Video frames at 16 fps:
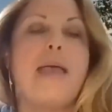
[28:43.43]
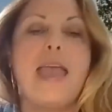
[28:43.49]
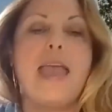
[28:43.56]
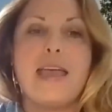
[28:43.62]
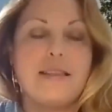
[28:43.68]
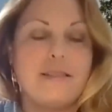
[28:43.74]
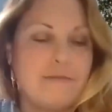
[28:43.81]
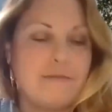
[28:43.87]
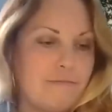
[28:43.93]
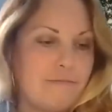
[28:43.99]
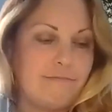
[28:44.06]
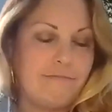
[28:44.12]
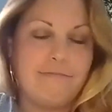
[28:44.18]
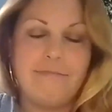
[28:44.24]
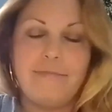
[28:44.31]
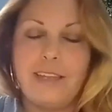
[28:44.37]
And
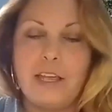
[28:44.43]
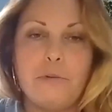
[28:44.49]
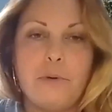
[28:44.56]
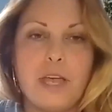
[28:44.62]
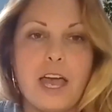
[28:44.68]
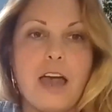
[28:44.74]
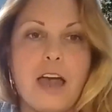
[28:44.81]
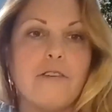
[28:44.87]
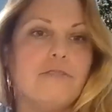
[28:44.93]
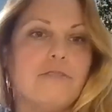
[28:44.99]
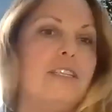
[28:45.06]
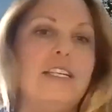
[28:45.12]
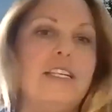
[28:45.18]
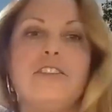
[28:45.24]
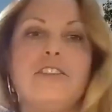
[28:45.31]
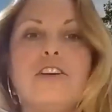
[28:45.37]
here we go.
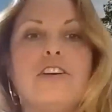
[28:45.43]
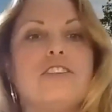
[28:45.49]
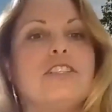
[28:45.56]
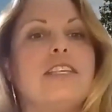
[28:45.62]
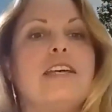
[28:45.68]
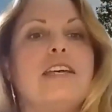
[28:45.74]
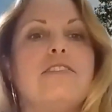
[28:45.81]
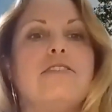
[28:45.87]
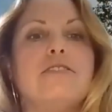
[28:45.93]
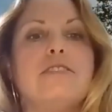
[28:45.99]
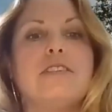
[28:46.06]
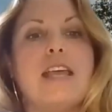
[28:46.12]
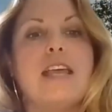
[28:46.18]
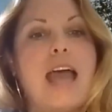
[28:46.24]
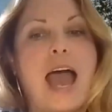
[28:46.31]
These are her skills.